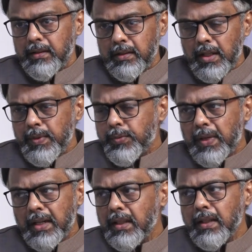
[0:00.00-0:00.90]
That means
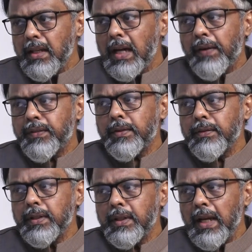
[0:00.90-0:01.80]
practically after
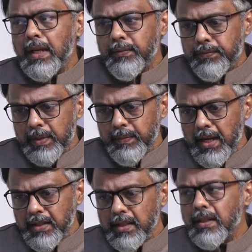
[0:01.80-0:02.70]
from
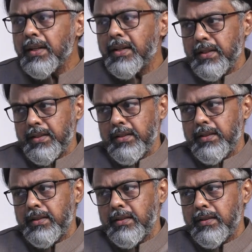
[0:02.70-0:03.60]
1800
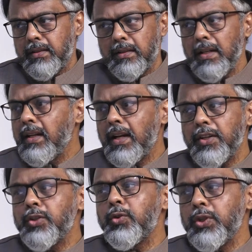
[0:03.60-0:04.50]
till
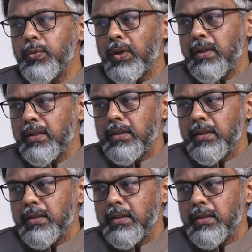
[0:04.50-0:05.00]
1921